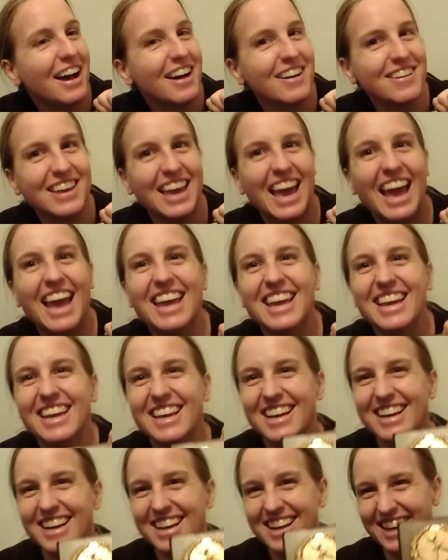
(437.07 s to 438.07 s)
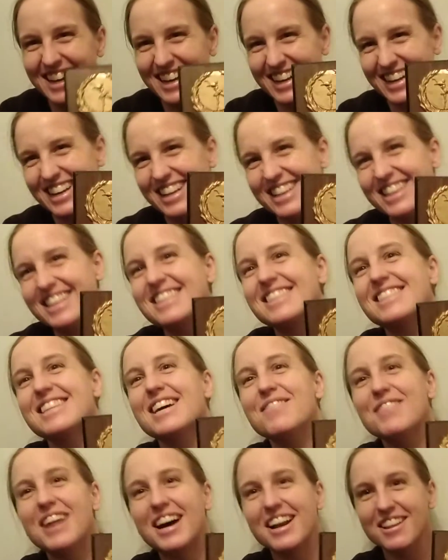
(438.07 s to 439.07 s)
Okay. At least
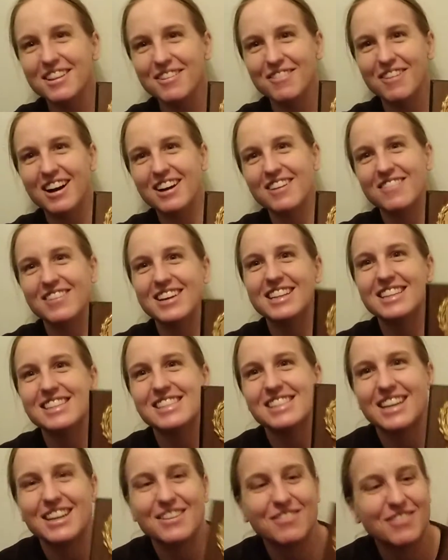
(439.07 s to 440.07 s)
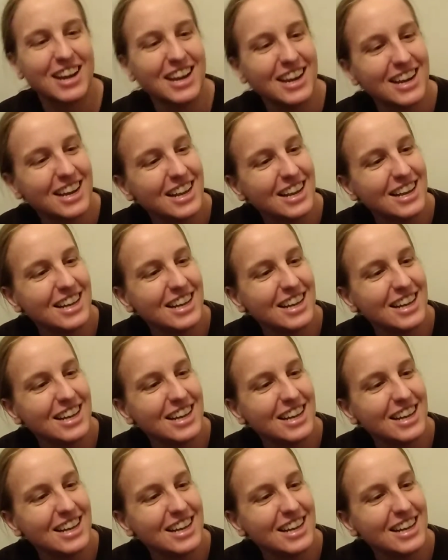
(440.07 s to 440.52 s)
I'm out of the walkway this time, right?